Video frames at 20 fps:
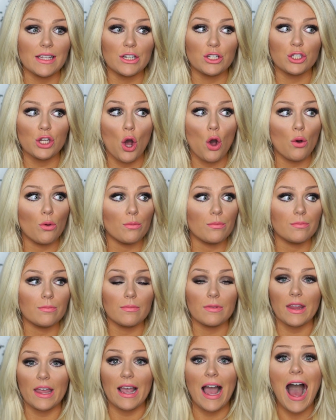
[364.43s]

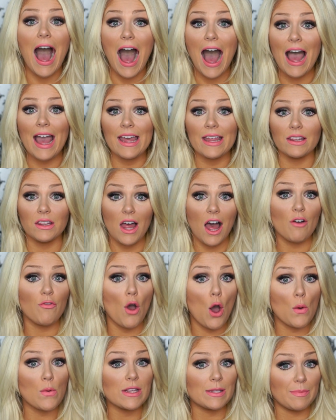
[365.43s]
Like I
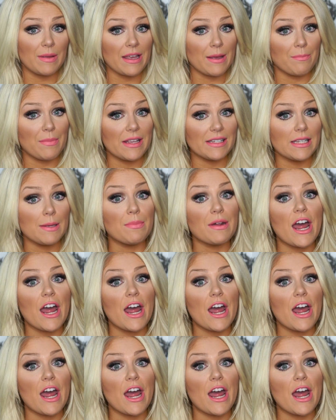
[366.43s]
love always being busy,